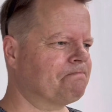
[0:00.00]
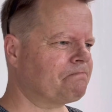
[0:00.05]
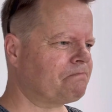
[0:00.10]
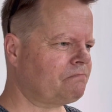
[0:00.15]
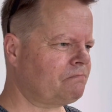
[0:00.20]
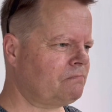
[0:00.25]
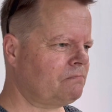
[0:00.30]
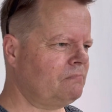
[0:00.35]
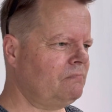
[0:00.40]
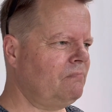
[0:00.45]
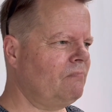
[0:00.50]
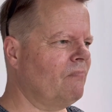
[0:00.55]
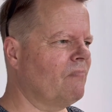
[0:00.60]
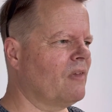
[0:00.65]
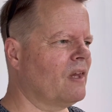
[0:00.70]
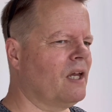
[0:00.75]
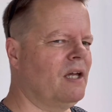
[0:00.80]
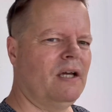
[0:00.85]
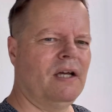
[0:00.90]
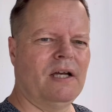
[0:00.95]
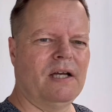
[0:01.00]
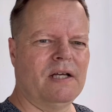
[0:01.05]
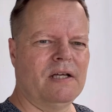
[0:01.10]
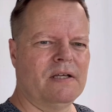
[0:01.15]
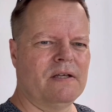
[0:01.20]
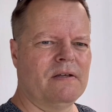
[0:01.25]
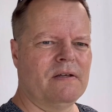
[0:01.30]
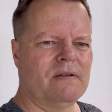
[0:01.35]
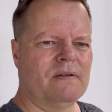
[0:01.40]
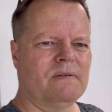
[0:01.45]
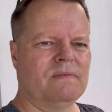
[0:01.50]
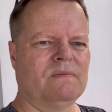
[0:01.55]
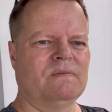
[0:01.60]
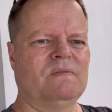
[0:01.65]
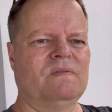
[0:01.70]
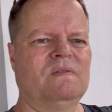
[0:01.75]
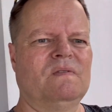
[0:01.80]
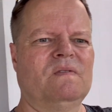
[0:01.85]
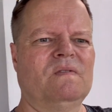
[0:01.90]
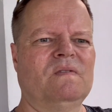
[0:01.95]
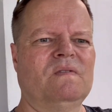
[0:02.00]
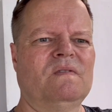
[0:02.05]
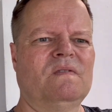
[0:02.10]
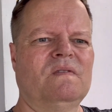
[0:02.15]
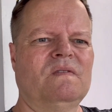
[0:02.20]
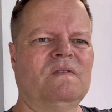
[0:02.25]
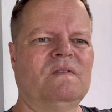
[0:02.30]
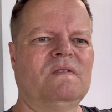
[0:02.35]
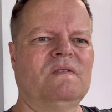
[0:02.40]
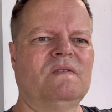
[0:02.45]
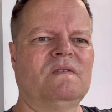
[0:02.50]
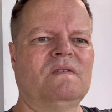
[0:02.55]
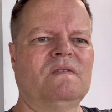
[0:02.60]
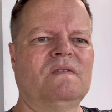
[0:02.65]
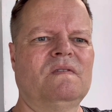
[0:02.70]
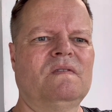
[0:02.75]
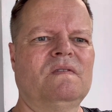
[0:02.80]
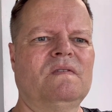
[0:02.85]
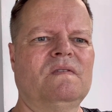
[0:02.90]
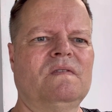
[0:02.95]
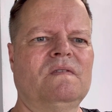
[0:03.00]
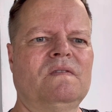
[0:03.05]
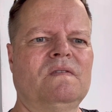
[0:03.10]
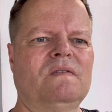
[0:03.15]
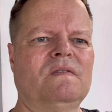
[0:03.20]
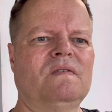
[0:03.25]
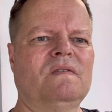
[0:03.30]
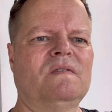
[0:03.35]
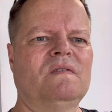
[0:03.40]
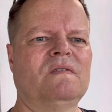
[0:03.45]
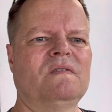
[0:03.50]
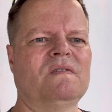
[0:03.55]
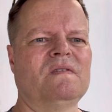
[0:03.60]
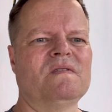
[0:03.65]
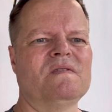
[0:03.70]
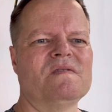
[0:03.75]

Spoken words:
No one is speaking in this clip.